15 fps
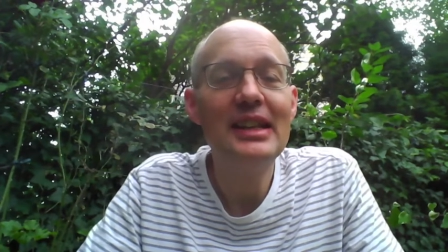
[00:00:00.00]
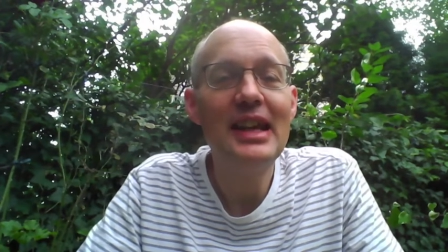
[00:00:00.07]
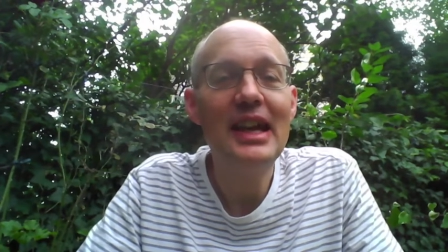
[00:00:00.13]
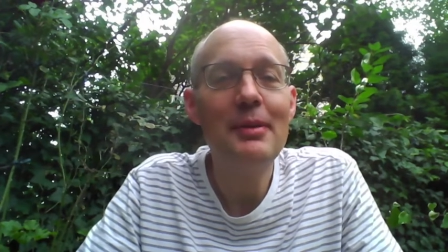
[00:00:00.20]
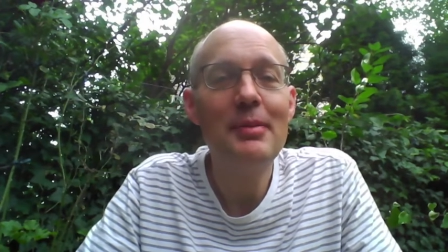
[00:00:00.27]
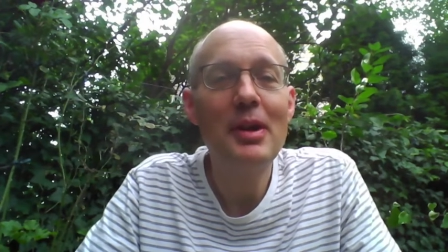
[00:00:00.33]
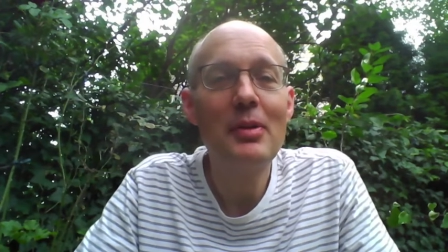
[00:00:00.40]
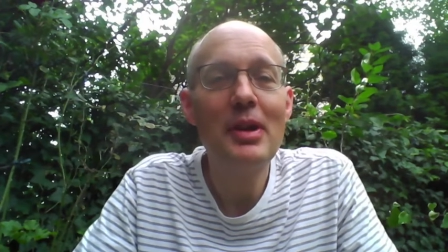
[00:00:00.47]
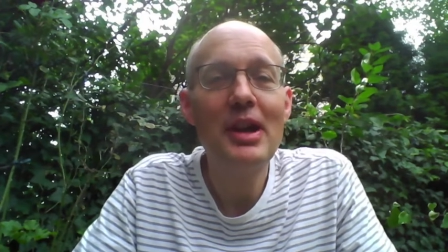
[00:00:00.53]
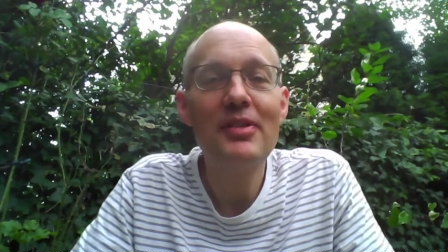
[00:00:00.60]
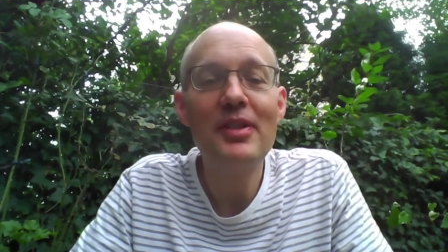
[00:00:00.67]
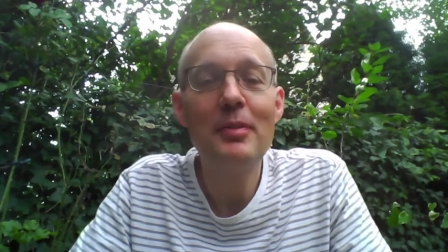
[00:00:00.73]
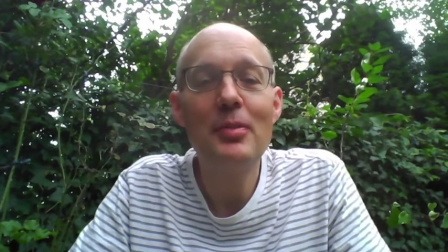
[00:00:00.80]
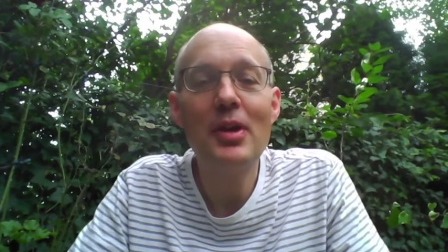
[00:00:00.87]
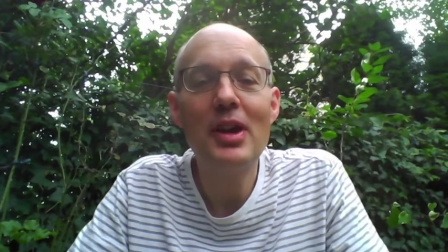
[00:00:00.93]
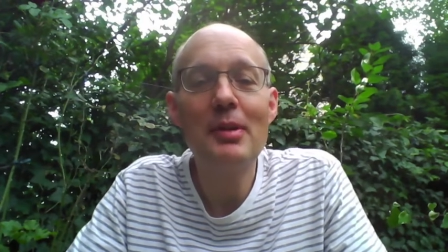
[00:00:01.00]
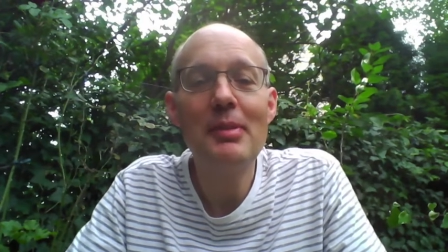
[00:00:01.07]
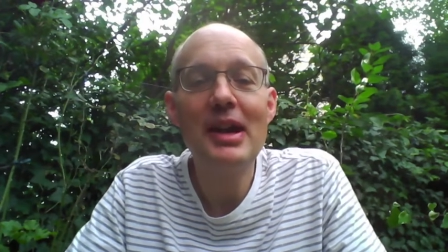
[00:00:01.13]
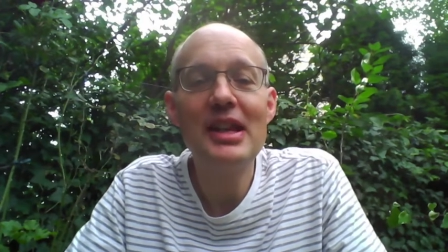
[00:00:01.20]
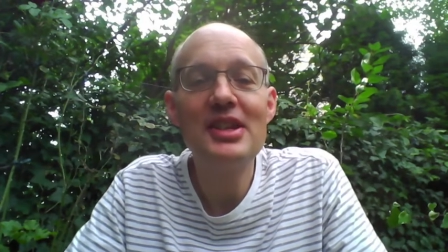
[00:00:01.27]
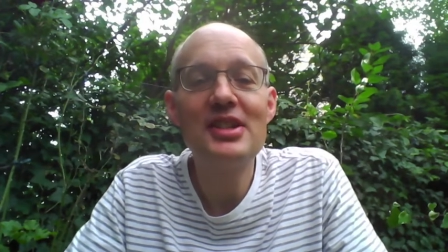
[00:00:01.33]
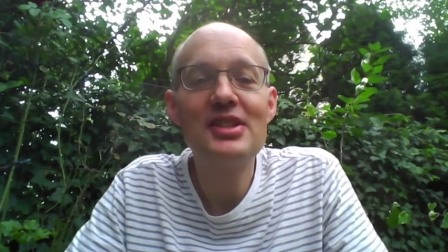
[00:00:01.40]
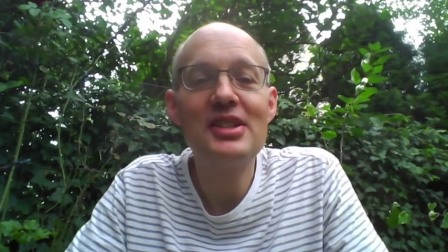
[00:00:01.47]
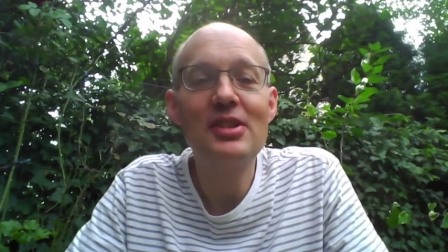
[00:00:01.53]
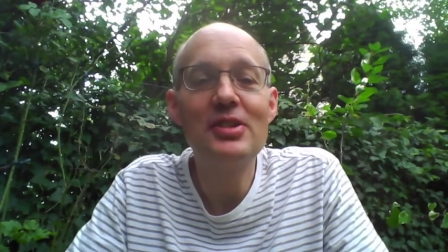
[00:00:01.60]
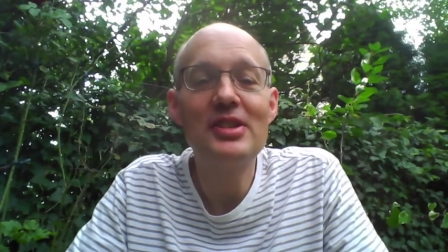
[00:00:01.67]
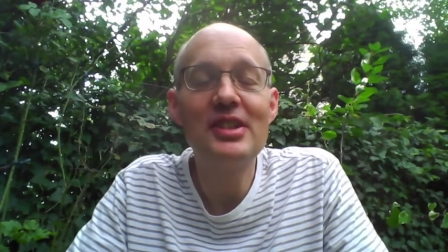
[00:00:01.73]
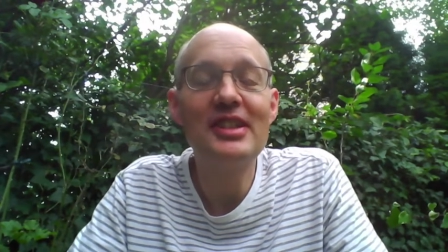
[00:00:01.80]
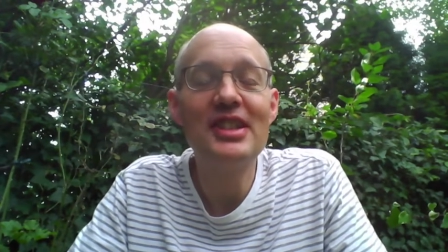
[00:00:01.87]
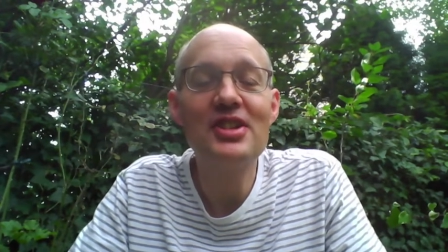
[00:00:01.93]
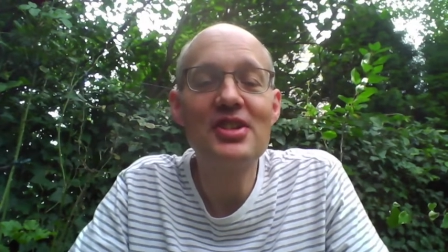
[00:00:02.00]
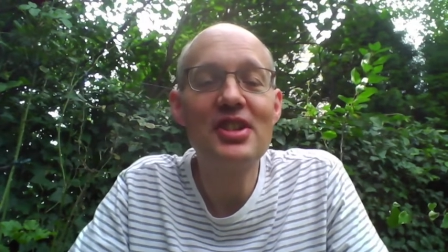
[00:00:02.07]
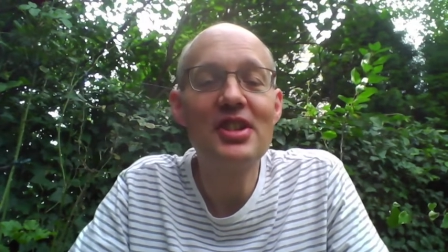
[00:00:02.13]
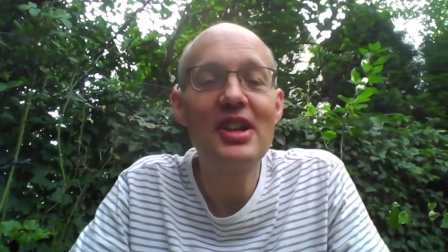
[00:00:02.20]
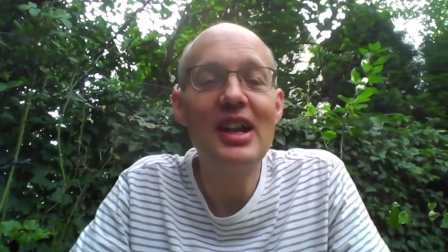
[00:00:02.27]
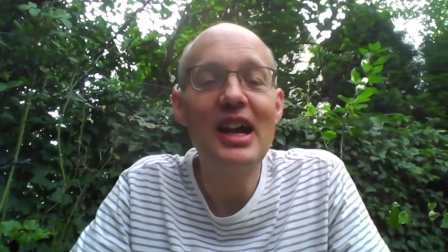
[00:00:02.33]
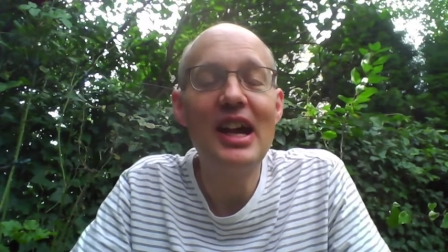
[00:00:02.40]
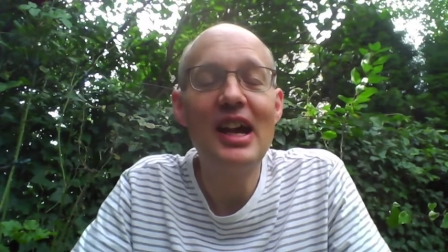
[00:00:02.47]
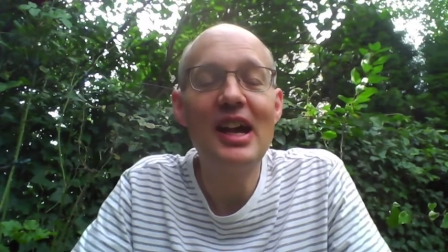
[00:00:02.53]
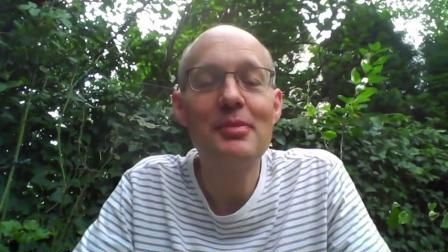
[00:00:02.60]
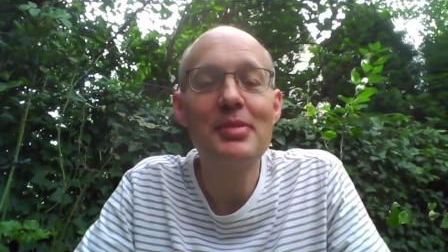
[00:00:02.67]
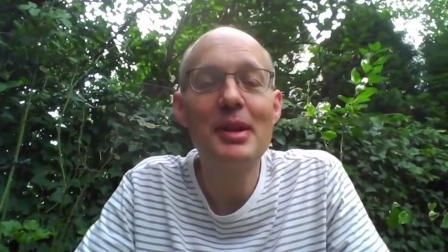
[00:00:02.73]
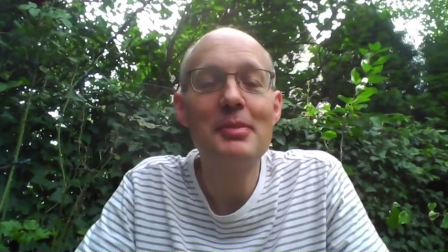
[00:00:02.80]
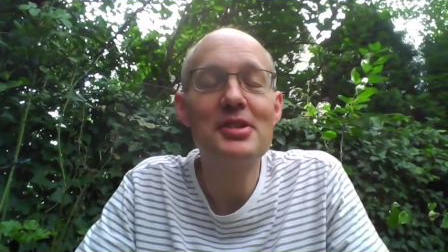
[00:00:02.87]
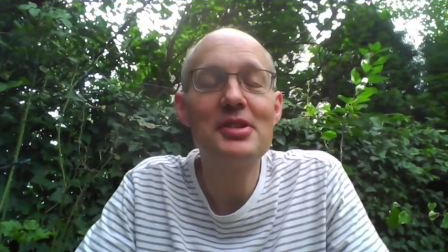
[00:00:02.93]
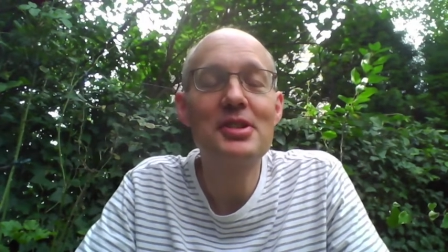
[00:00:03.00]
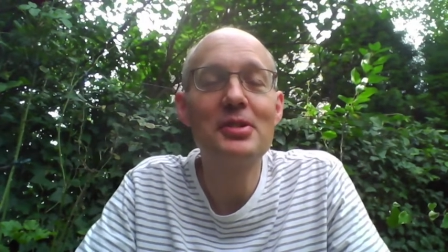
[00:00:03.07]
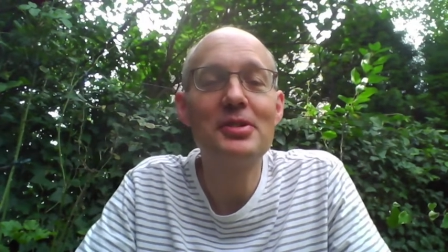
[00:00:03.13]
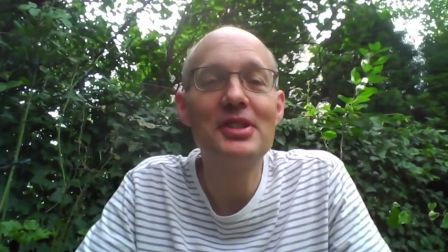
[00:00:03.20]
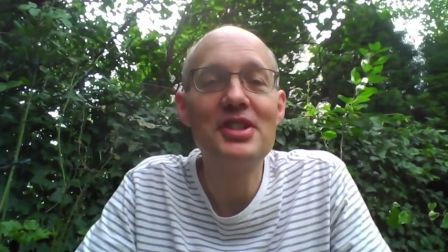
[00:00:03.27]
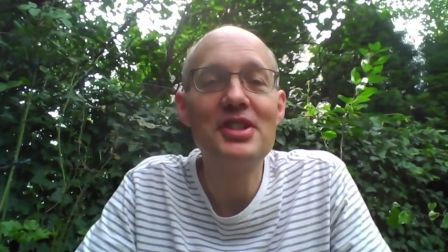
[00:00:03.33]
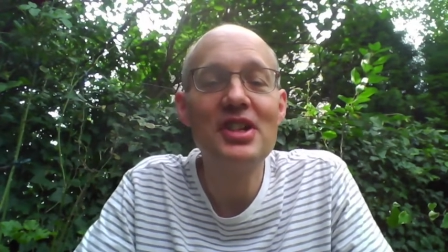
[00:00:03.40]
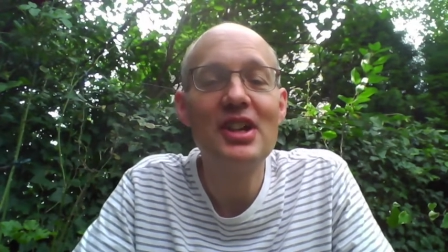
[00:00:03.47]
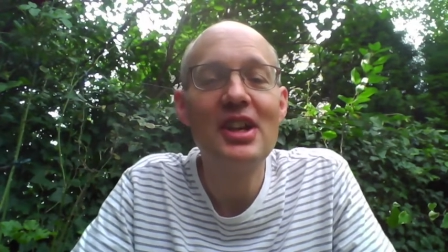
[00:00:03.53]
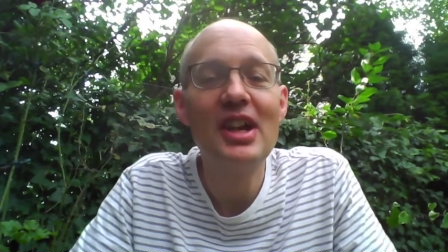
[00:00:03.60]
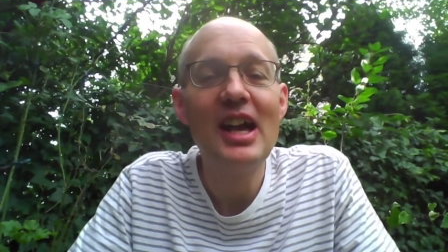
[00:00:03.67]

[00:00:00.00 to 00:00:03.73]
and my wife Iboya managed, who's a teacher, a primary school teacher,